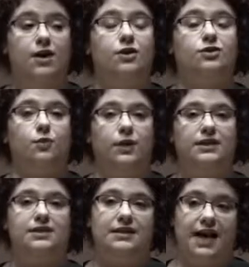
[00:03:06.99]
So what
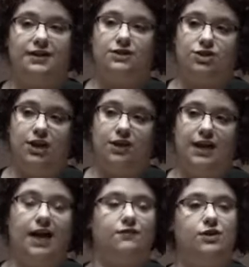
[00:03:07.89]
does Cactus Jerry
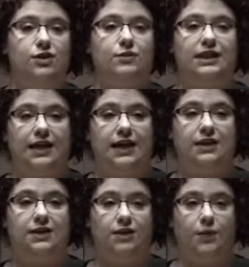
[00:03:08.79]
have to do with the kid
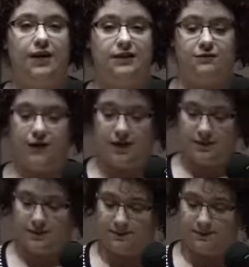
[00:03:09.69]
that they're going to fund?